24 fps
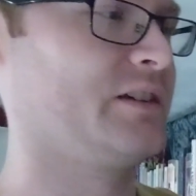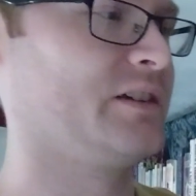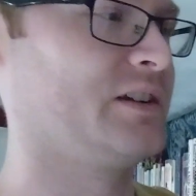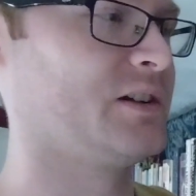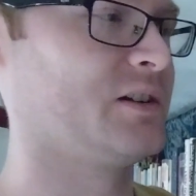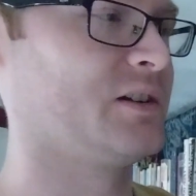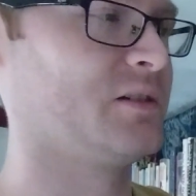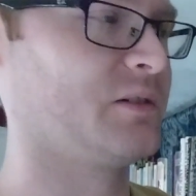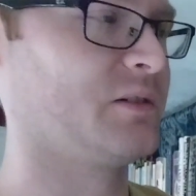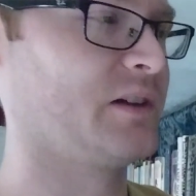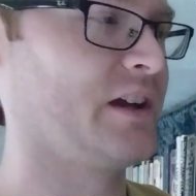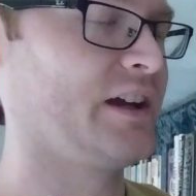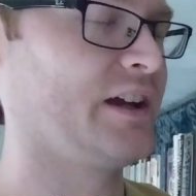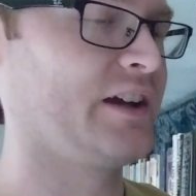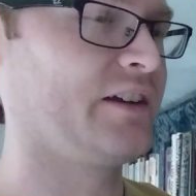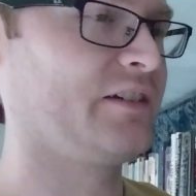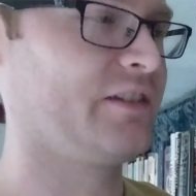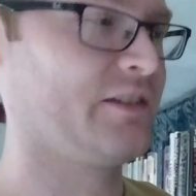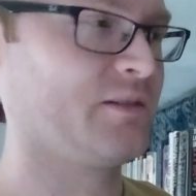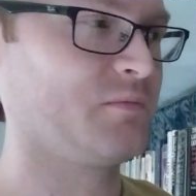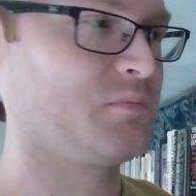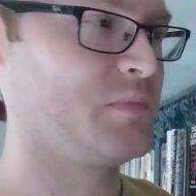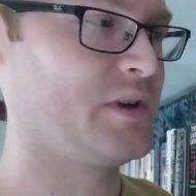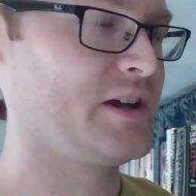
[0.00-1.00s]

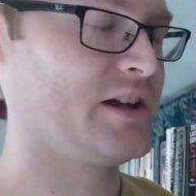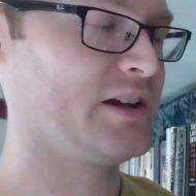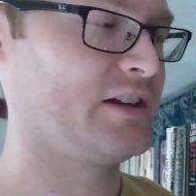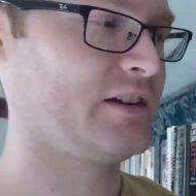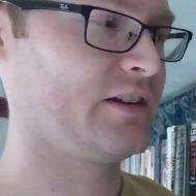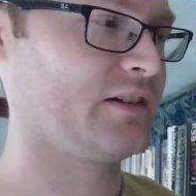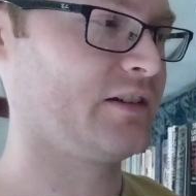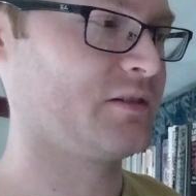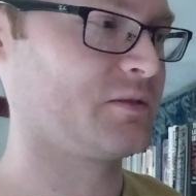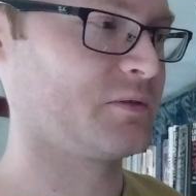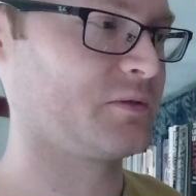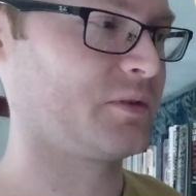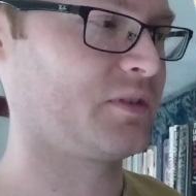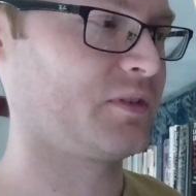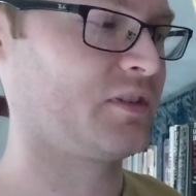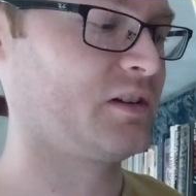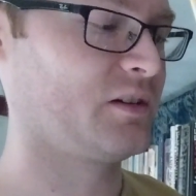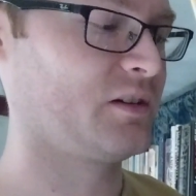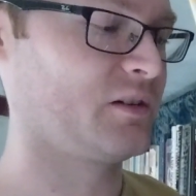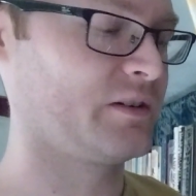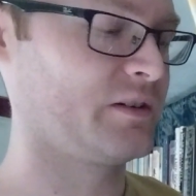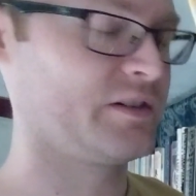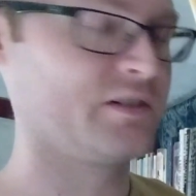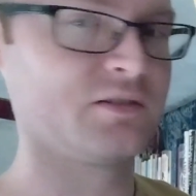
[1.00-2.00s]
eggs and bacon or
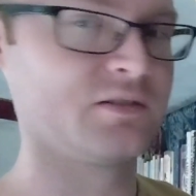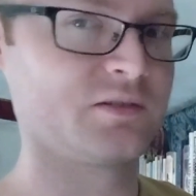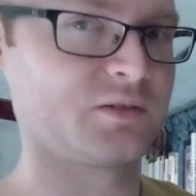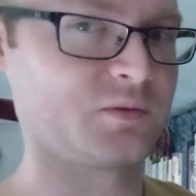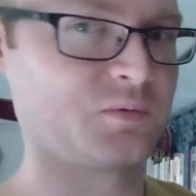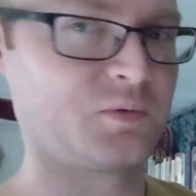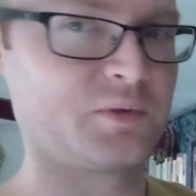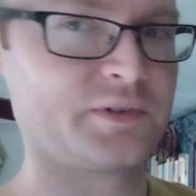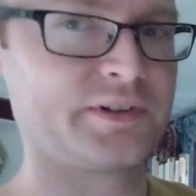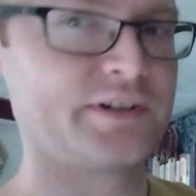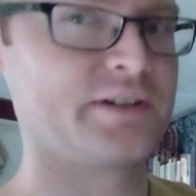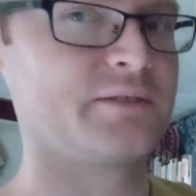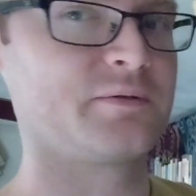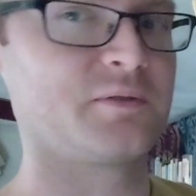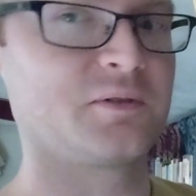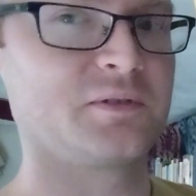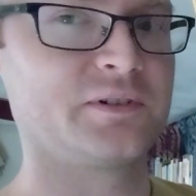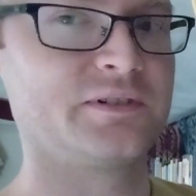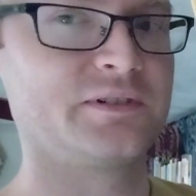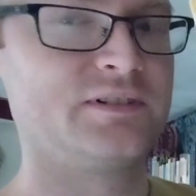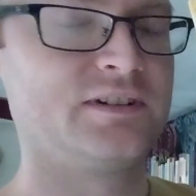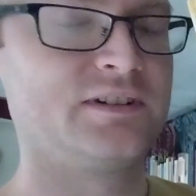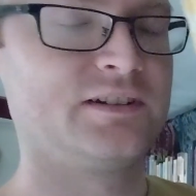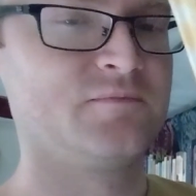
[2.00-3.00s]
cereal or whatever.
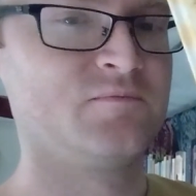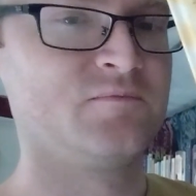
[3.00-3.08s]
And